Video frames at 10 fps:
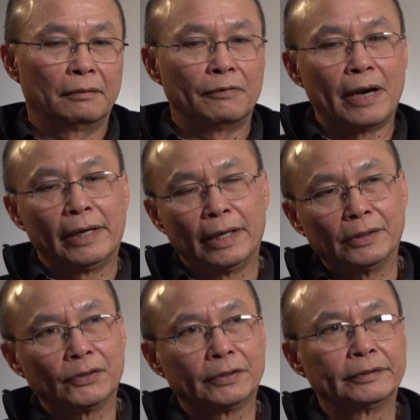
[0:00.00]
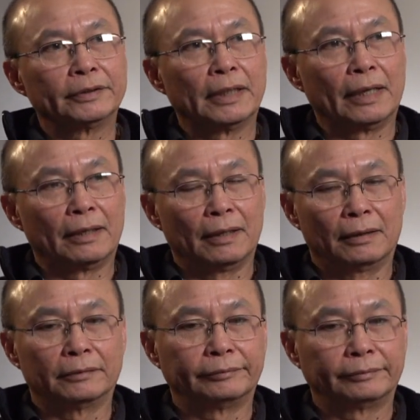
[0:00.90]
Finance, like
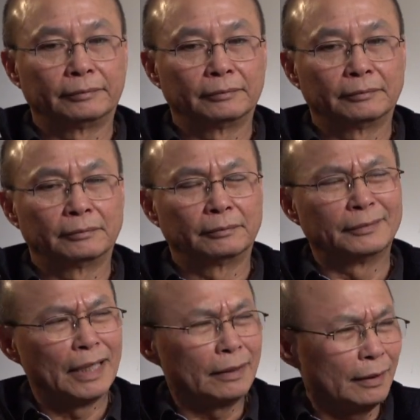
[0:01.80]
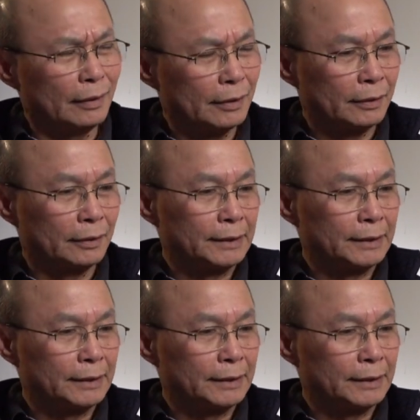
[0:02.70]
I think